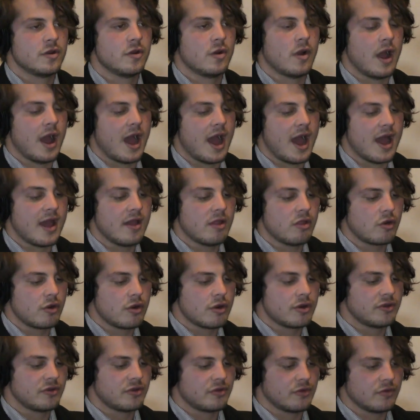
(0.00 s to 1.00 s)
So
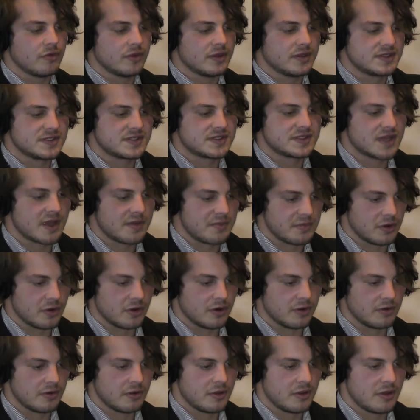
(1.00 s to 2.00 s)
I learned through this
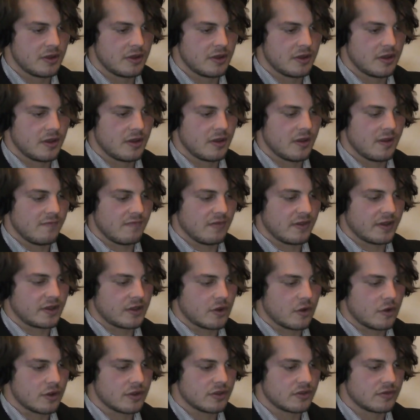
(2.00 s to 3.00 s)
summer.
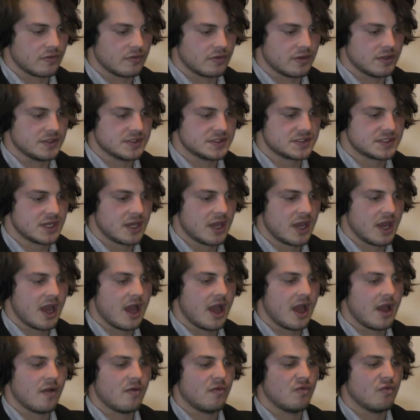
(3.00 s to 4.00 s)
of like going through
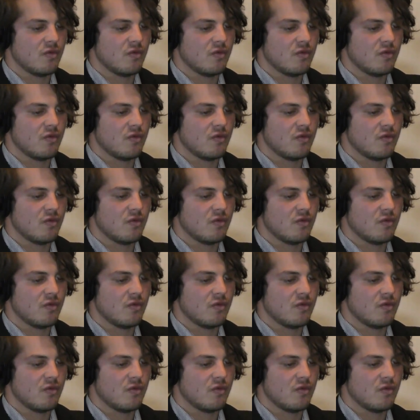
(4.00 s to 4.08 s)
this,